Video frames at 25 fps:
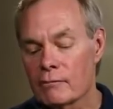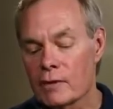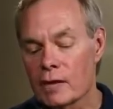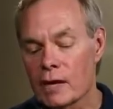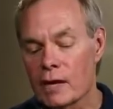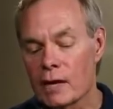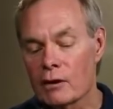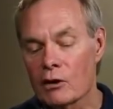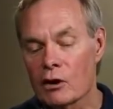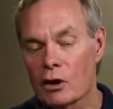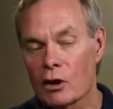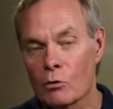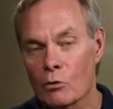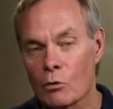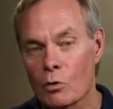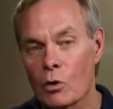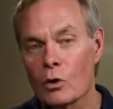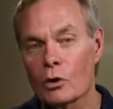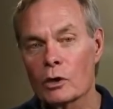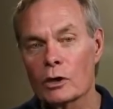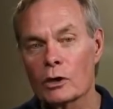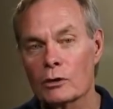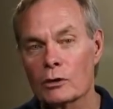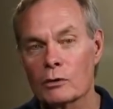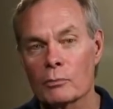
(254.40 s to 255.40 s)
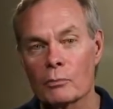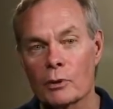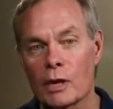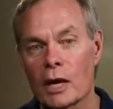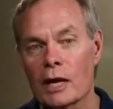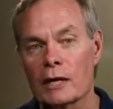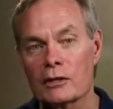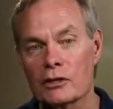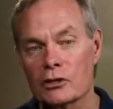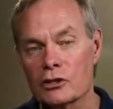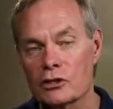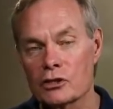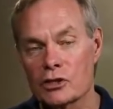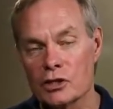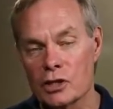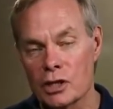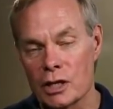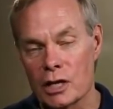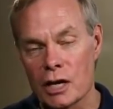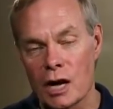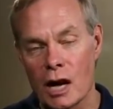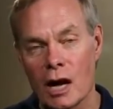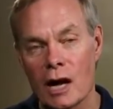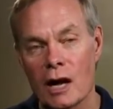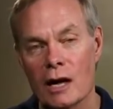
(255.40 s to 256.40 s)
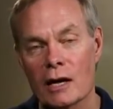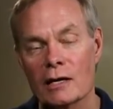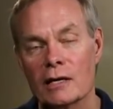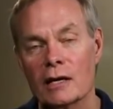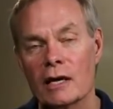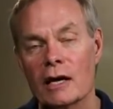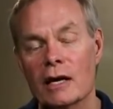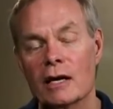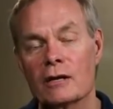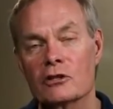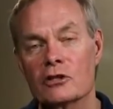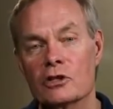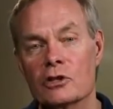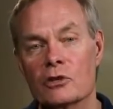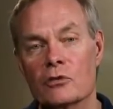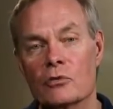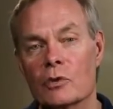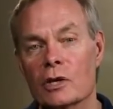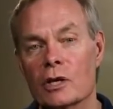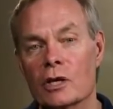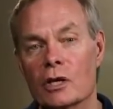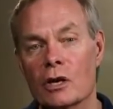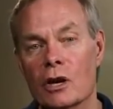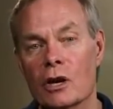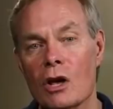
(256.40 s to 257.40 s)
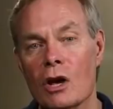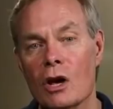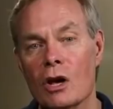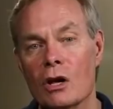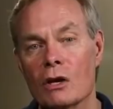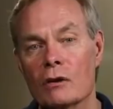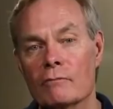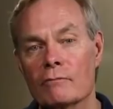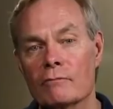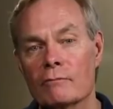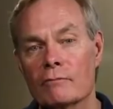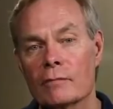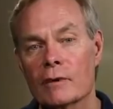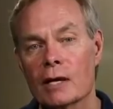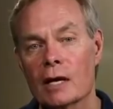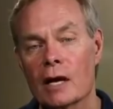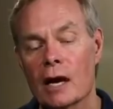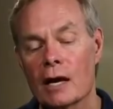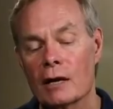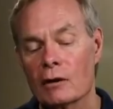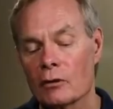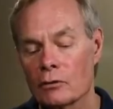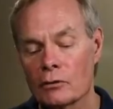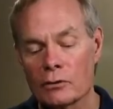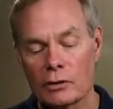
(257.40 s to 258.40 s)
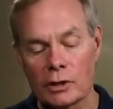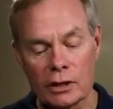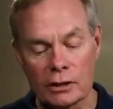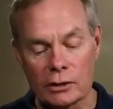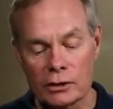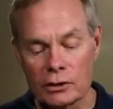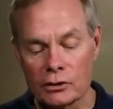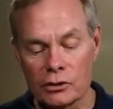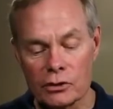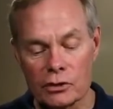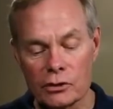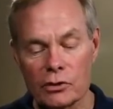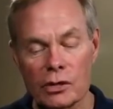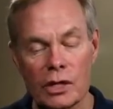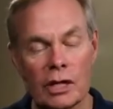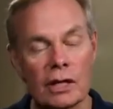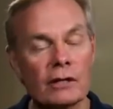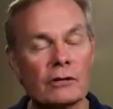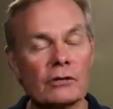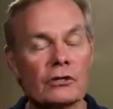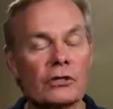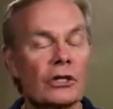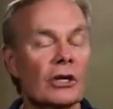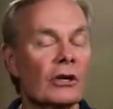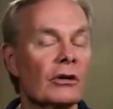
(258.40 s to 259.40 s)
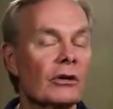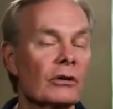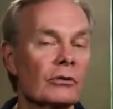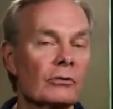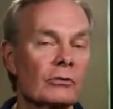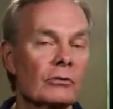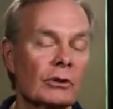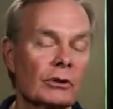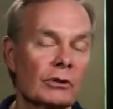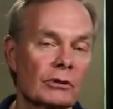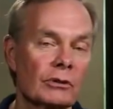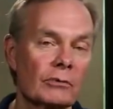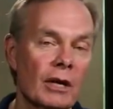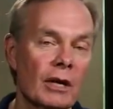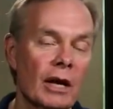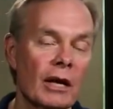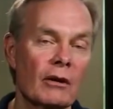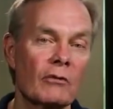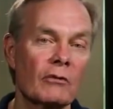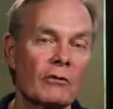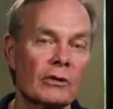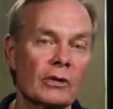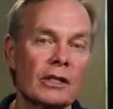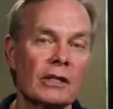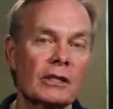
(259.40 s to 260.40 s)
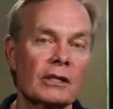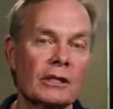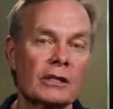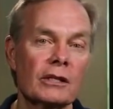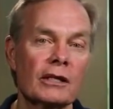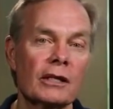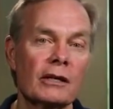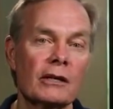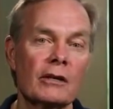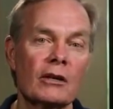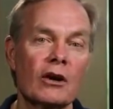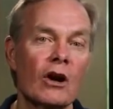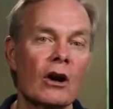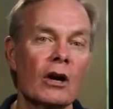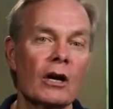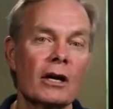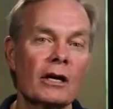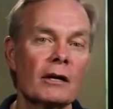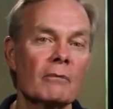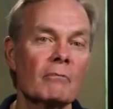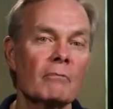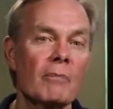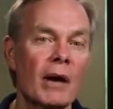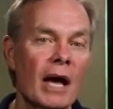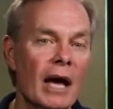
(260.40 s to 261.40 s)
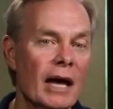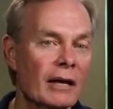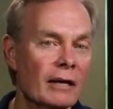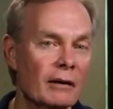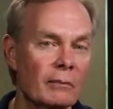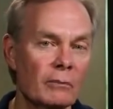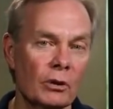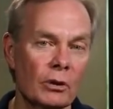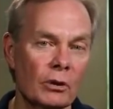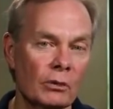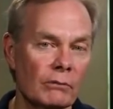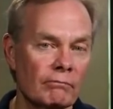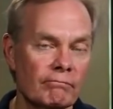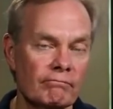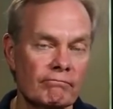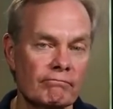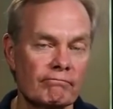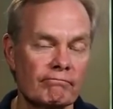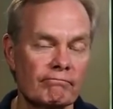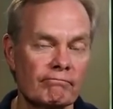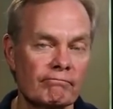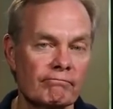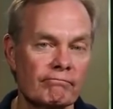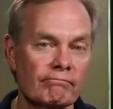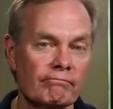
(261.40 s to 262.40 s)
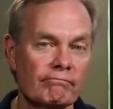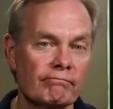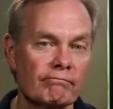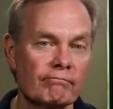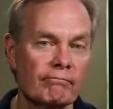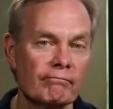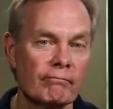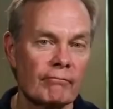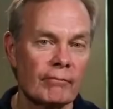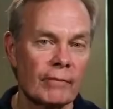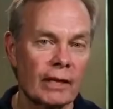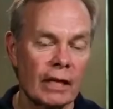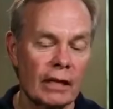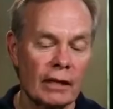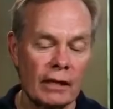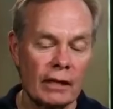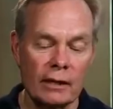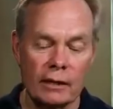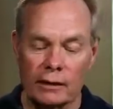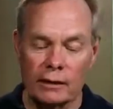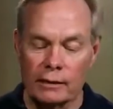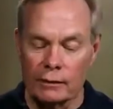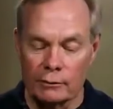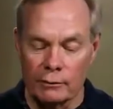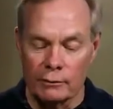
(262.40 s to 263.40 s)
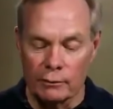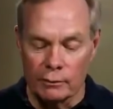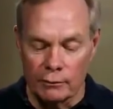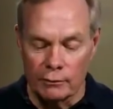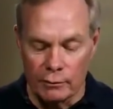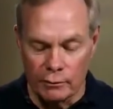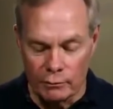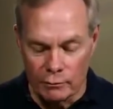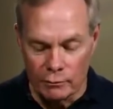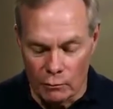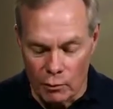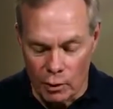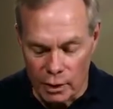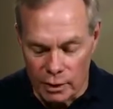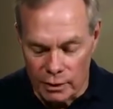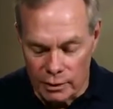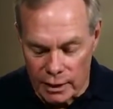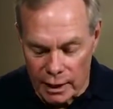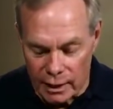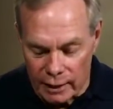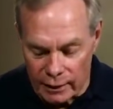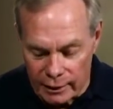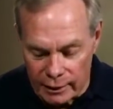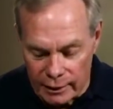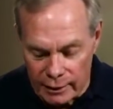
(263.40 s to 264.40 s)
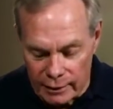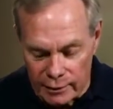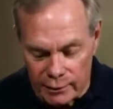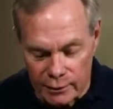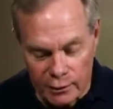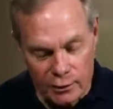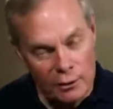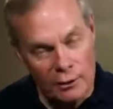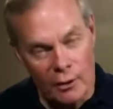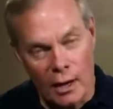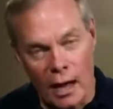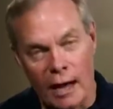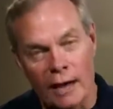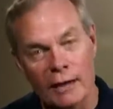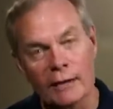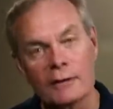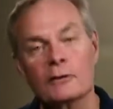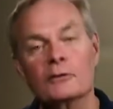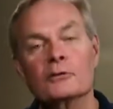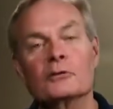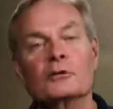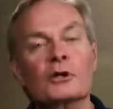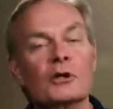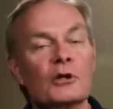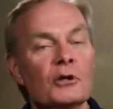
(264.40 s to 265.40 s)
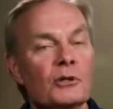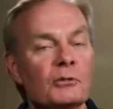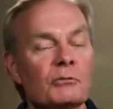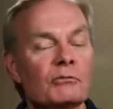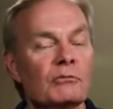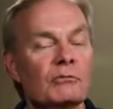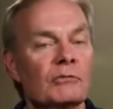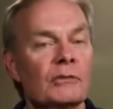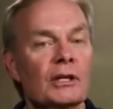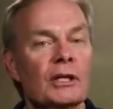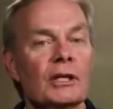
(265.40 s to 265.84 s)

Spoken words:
that are wanting to practice jihad and Sharia law, I don't think that you can share it with them. I don't think that they are compatible. And what does that lead us to? I don't know.